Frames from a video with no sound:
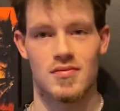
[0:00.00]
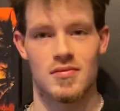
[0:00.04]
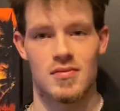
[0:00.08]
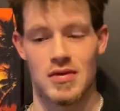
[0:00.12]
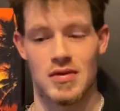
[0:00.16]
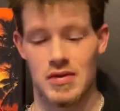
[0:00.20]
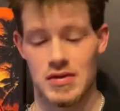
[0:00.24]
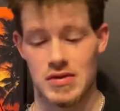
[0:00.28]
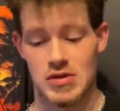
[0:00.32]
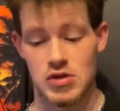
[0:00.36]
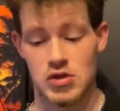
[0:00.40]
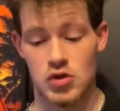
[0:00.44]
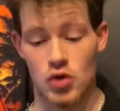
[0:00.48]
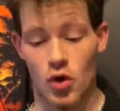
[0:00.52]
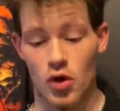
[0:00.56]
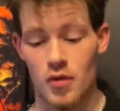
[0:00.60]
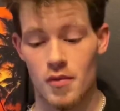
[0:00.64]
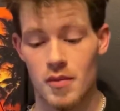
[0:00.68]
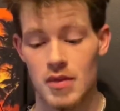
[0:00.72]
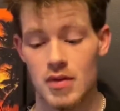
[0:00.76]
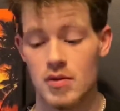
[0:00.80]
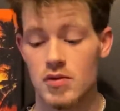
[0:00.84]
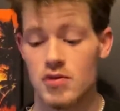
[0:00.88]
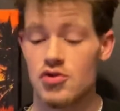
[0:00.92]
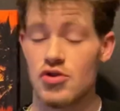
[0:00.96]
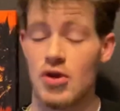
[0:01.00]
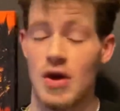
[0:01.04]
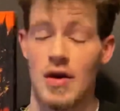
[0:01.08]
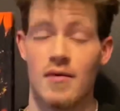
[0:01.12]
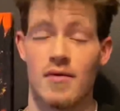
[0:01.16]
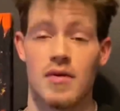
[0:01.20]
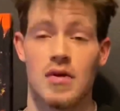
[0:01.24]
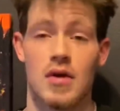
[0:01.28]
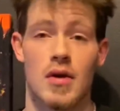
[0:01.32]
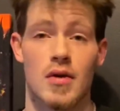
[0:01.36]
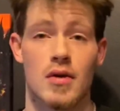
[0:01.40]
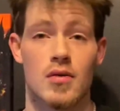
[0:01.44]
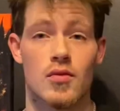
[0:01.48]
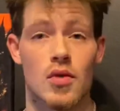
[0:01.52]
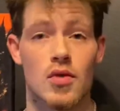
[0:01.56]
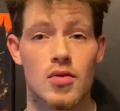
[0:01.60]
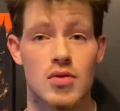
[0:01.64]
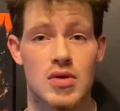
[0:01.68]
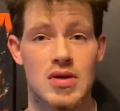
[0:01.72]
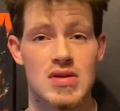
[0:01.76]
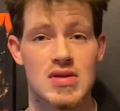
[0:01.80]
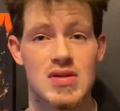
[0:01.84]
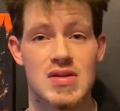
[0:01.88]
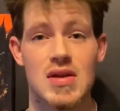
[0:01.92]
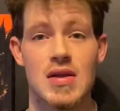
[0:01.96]
because Dortmund traveling on the road to
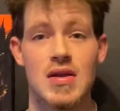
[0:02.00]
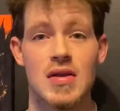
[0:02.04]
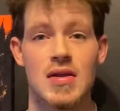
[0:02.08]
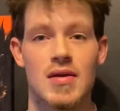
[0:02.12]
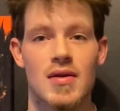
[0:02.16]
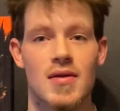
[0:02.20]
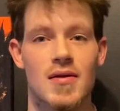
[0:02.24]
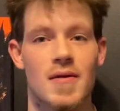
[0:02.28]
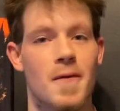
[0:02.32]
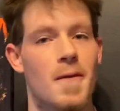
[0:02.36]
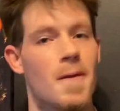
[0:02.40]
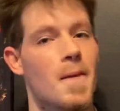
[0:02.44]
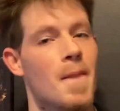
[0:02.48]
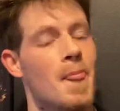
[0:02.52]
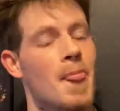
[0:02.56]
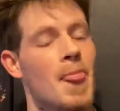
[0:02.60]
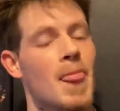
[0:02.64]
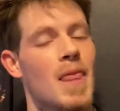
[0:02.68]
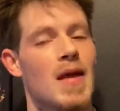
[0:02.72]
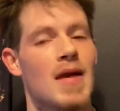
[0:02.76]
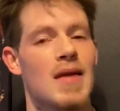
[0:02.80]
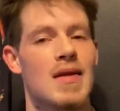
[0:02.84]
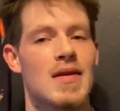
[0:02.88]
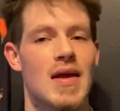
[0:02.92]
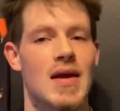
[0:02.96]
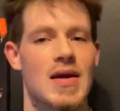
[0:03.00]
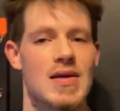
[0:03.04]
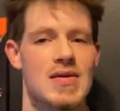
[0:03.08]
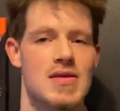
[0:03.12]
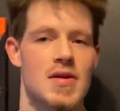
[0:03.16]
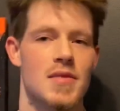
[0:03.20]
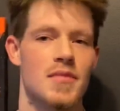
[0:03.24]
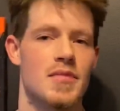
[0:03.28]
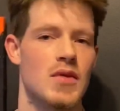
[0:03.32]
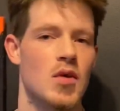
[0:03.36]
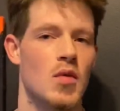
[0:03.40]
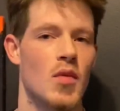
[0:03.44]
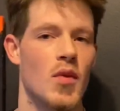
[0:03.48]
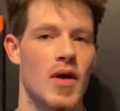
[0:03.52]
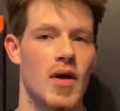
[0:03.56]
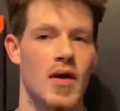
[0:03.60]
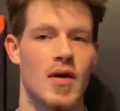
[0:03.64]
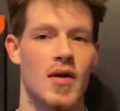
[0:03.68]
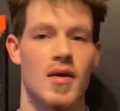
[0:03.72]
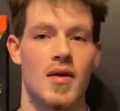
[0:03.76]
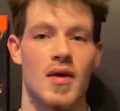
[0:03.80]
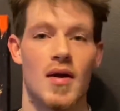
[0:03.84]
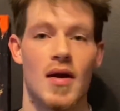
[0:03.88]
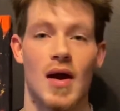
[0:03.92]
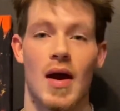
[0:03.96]
Zenit, that's something where
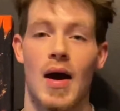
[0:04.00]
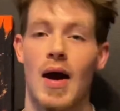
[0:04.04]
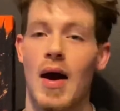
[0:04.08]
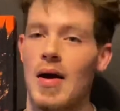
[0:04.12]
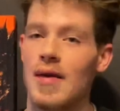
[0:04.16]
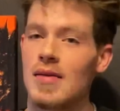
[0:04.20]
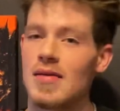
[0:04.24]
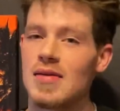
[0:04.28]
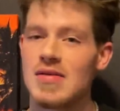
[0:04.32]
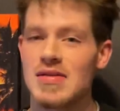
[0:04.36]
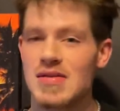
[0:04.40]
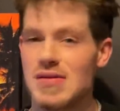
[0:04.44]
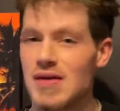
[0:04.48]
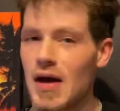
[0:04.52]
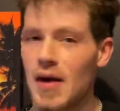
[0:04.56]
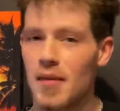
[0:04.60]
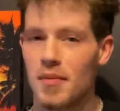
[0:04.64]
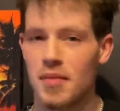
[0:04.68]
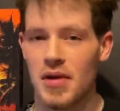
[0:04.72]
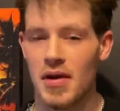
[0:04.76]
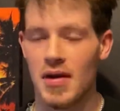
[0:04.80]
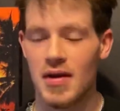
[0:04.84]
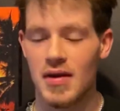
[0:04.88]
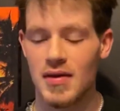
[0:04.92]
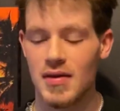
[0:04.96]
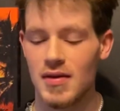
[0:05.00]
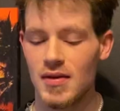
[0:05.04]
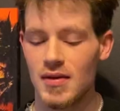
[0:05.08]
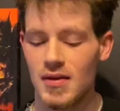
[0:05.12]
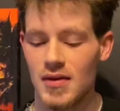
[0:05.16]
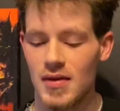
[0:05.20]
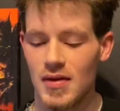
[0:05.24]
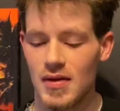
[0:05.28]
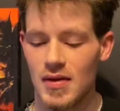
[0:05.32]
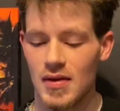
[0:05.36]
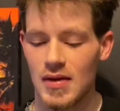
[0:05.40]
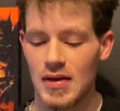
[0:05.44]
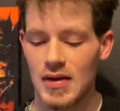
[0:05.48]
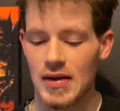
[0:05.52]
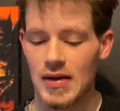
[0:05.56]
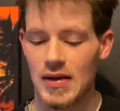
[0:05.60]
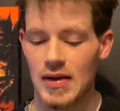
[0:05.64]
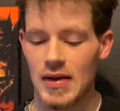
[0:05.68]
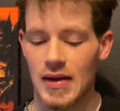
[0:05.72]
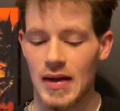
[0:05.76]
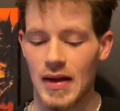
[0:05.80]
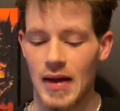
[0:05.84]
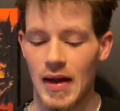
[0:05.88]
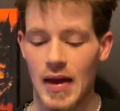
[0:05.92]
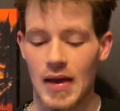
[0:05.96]
Haaland's not playing,
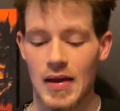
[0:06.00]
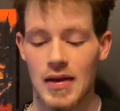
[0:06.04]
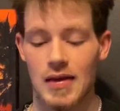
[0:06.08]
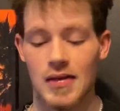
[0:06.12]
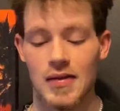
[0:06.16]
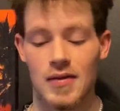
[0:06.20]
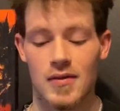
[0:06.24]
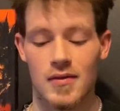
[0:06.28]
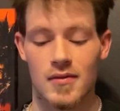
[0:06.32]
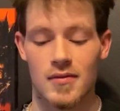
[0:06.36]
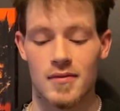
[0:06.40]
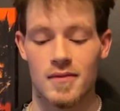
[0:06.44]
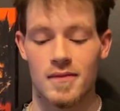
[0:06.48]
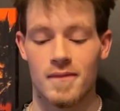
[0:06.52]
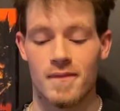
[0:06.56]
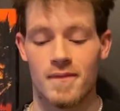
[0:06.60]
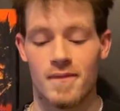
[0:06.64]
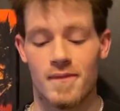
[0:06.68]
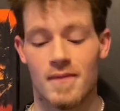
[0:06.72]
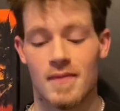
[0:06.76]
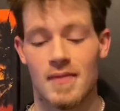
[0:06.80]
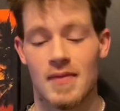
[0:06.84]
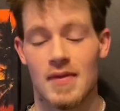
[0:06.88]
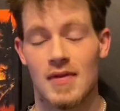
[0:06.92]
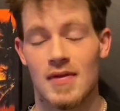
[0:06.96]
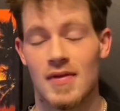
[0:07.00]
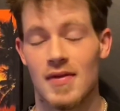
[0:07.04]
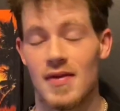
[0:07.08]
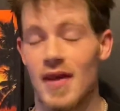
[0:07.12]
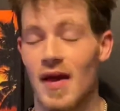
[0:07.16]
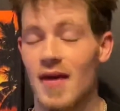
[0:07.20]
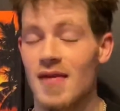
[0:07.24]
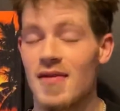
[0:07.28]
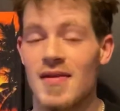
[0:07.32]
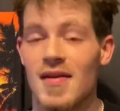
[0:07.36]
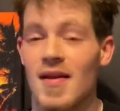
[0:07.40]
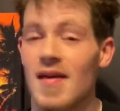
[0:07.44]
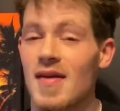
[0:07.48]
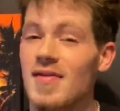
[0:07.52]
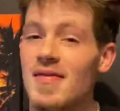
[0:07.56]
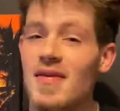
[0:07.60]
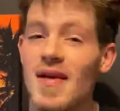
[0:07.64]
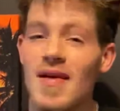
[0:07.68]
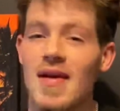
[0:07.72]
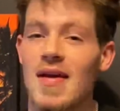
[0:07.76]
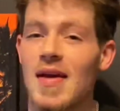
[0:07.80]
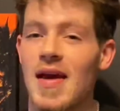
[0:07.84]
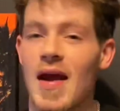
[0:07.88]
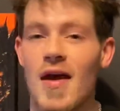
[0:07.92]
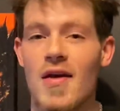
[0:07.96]
and that's not a
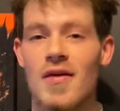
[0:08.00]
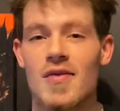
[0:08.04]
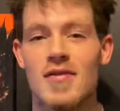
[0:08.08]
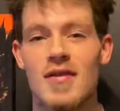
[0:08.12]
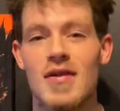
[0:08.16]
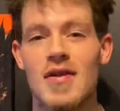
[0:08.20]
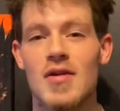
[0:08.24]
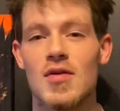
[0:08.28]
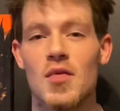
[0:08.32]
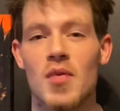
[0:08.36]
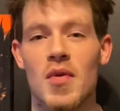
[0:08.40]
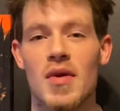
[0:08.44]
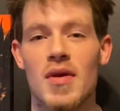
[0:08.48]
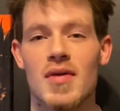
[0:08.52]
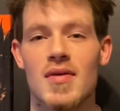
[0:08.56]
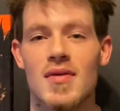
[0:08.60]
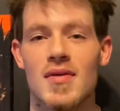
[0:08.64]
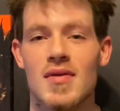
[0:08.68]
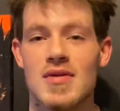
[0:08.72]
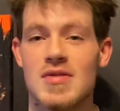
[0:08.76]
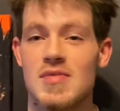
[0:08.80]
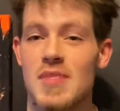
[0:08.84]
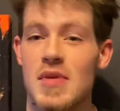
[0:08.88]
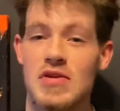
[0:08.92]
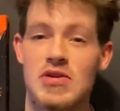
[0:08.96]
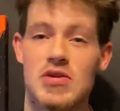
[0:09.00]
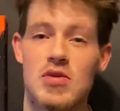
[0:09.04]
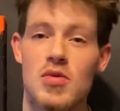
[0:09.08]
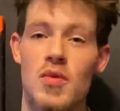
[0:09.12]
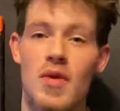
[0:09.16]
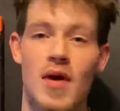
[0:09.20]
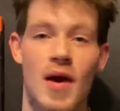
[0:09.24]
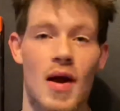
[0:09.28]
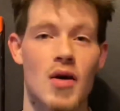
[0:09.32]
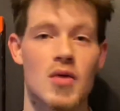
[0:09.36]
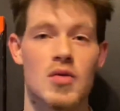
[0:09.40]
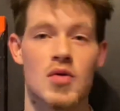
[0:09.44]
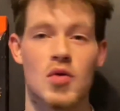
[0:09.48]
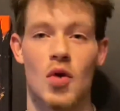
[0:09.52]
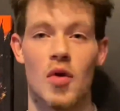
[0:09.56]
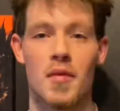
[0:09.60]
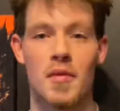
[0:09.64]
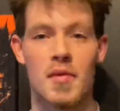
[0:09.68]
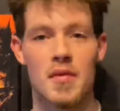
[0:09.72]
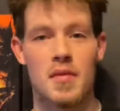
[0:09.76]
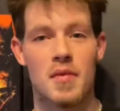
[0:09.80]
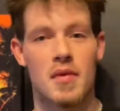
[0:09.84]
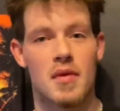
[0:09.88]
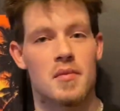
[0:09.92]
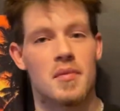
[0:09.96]
guaranteed win, especially with how Dortmund
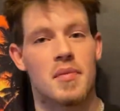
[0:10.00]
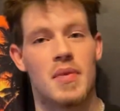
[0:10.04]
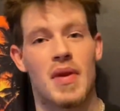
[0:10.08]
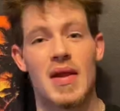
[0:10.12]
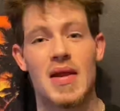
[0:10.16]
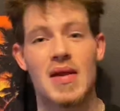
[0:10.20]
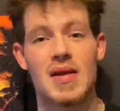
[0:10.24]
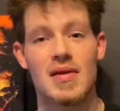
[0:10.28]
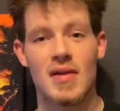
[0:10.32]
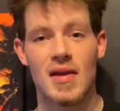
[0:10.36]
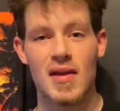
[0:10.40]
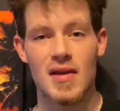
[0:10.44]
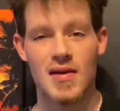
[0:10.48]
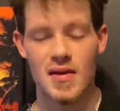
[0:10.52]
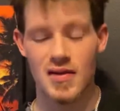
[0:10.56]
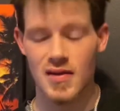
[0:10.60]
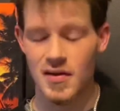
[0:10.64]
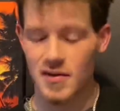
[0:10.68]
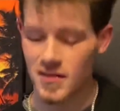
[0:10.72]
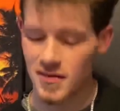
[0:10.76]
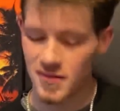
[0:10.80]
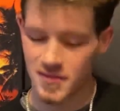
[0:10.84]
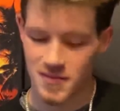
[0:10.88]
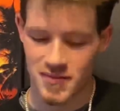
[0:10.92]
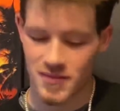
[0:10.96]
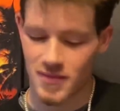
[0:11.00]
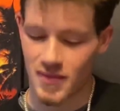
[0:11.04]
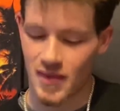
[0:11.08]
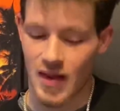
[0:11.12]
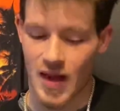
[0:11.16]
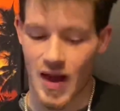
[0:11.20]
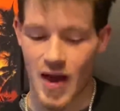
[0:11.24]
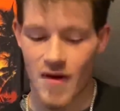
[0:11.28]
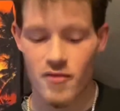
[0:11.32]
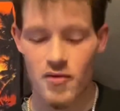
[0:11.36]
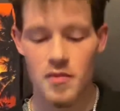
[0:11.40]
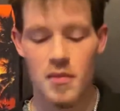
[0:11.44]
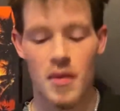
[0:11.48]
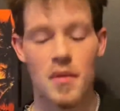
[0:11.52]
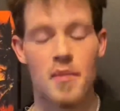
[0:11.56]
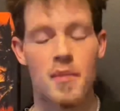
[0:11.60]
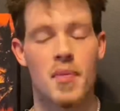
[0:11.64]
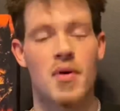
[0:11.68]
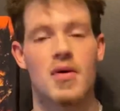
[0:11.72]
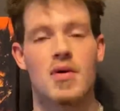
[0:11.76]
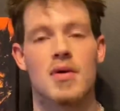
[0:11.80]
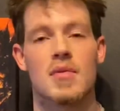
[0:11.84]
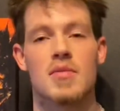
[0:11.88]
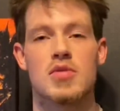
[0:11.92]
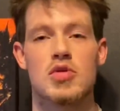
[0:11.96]
been playing lately. Haven't been putting
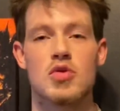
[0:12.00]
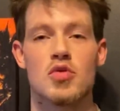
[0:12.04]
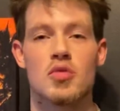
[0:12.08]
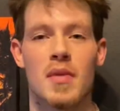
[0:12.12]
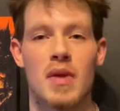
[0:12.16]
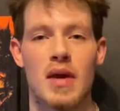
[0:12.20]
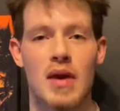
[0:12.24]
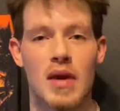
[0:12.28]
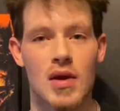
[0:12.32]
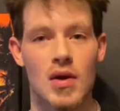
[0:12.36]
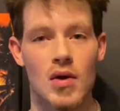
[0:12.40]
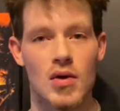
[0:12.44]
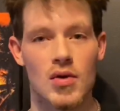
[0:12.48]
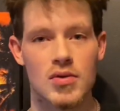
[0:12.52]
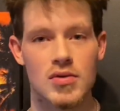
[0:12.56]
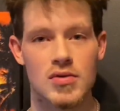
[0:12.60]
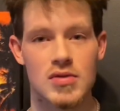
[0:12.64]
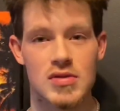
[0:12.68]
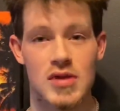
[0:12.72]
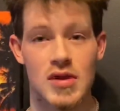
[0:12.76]
up too many goals.